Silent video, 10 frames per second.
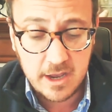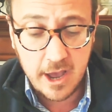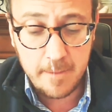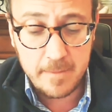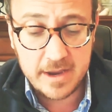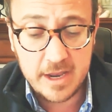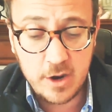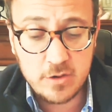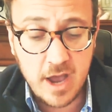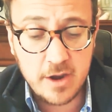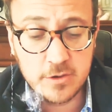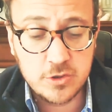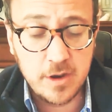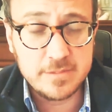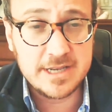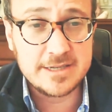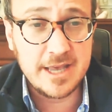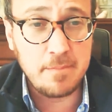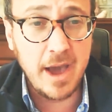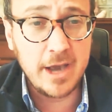And here, Donald Trump says
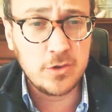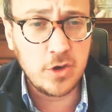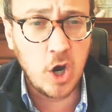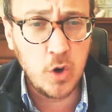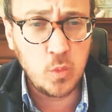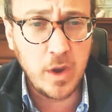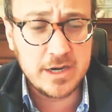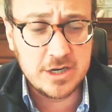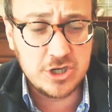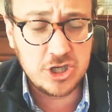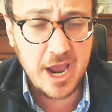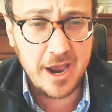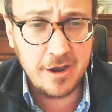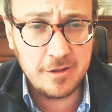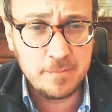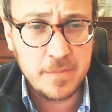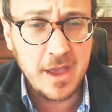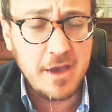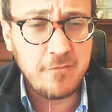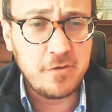that Michael Cohen went to jail
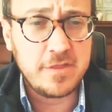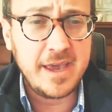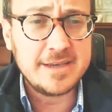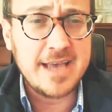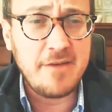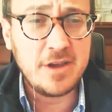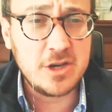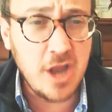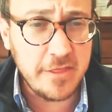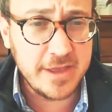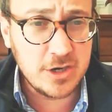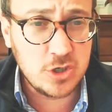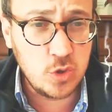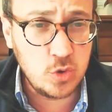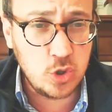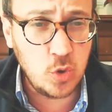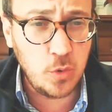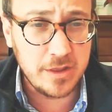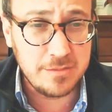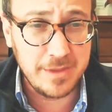for things having nothing to do
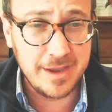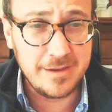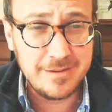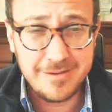with me.